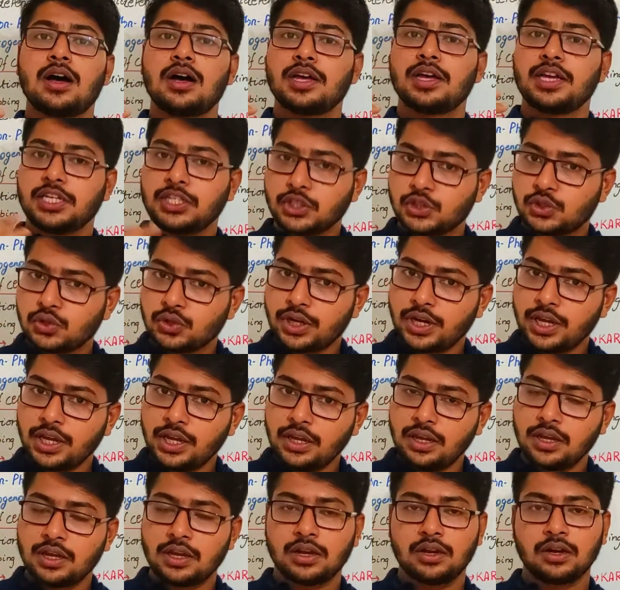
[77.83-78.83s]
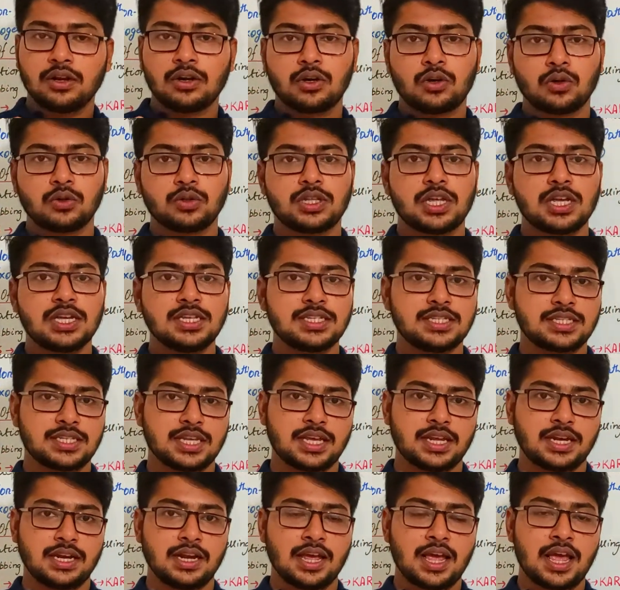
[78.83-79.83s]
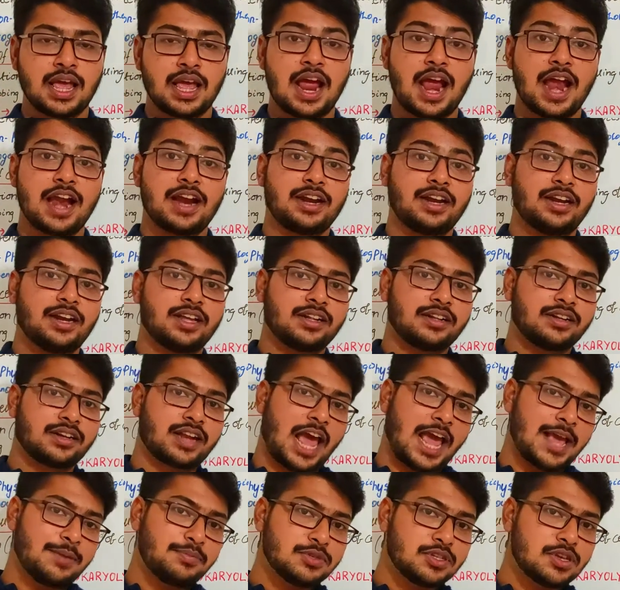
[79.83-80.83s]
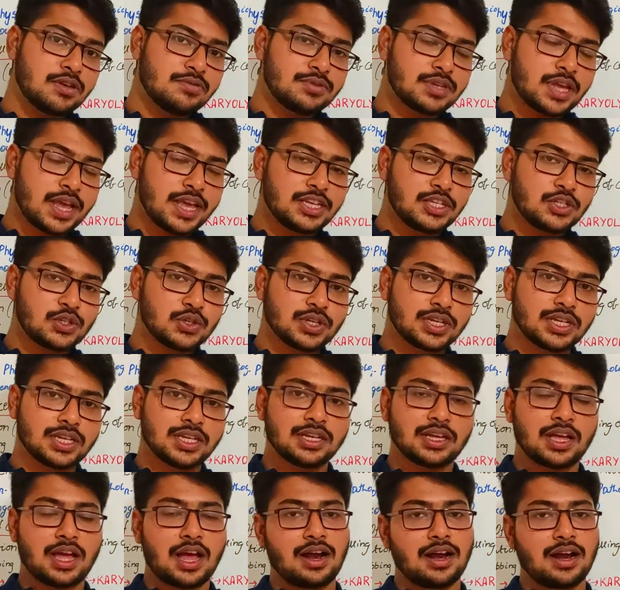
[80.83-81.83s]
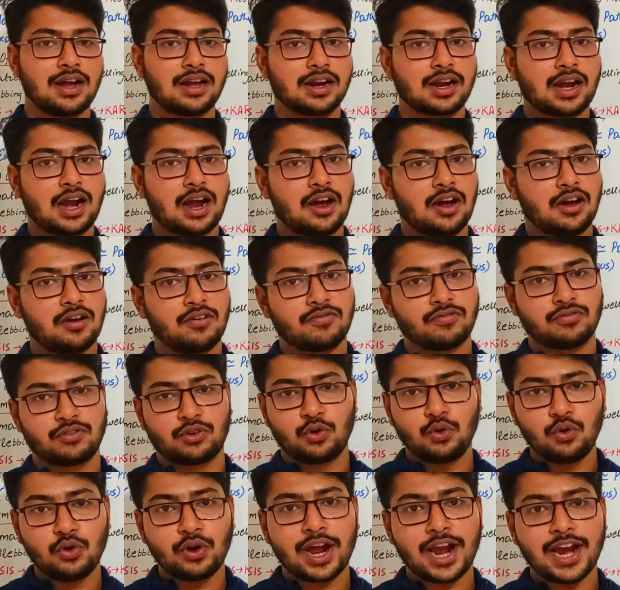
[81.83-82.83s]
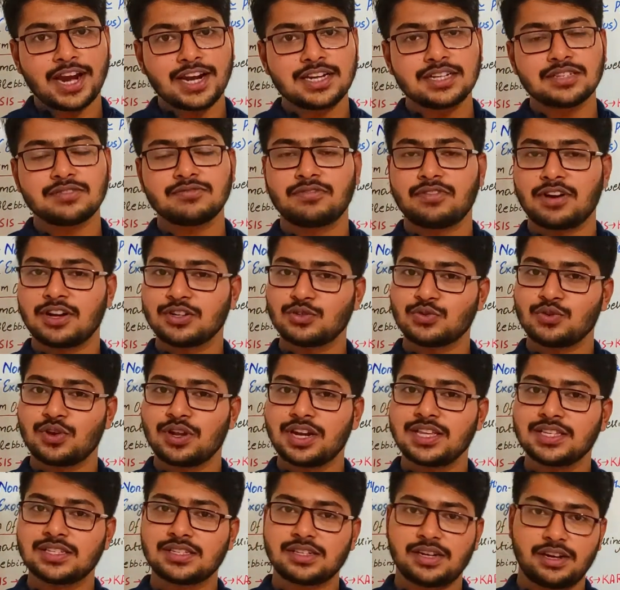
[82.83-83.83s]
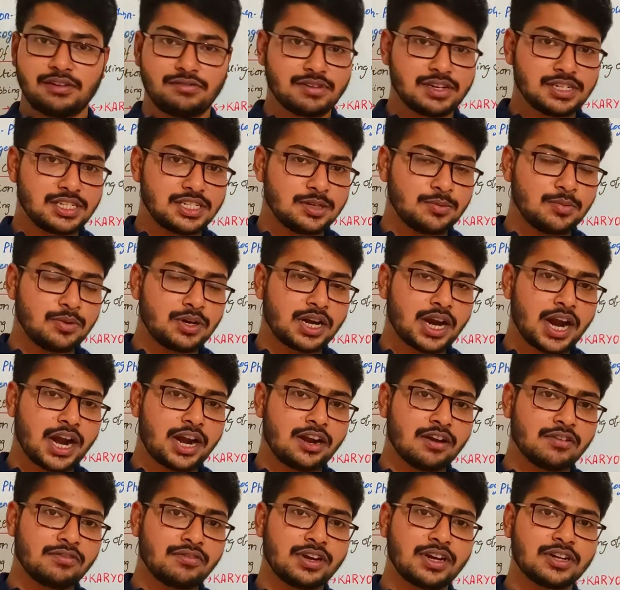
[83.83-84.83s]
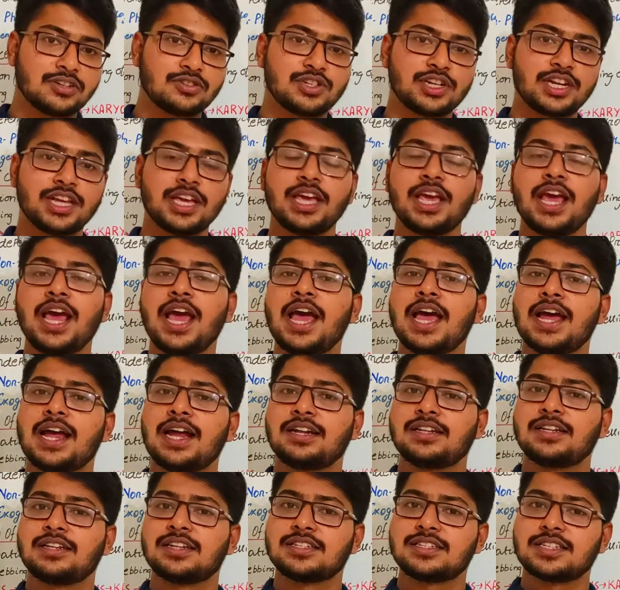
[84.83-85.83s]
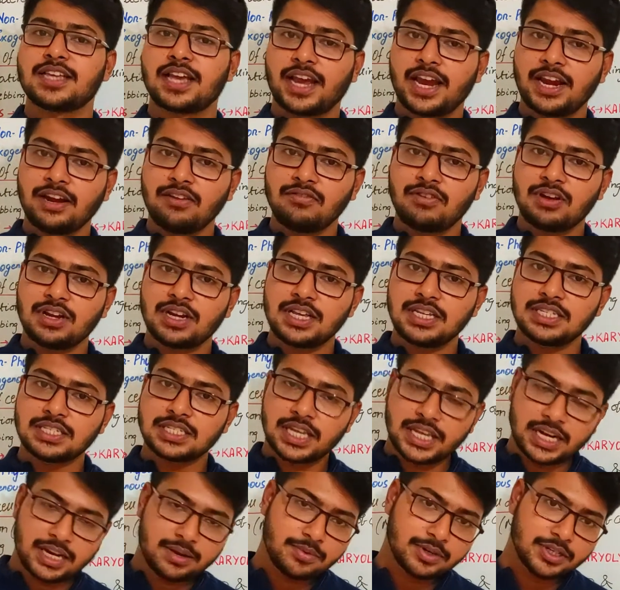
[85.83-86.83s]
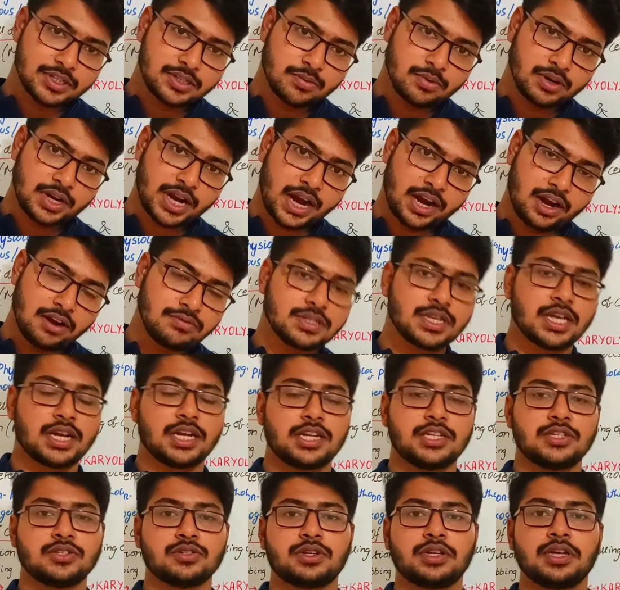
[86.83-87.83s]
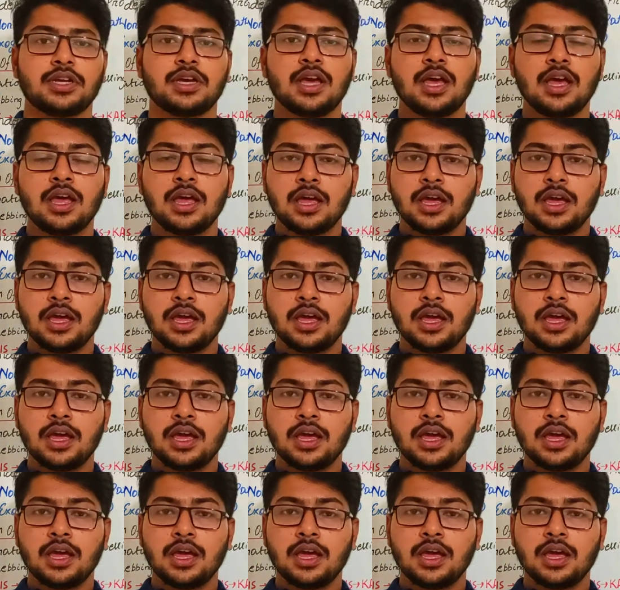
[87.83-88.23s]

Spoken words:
injury to the cell, and the types of injury are of two kinds. First one is reversible kind of injury, and the second one is irreversible kind of cell injury.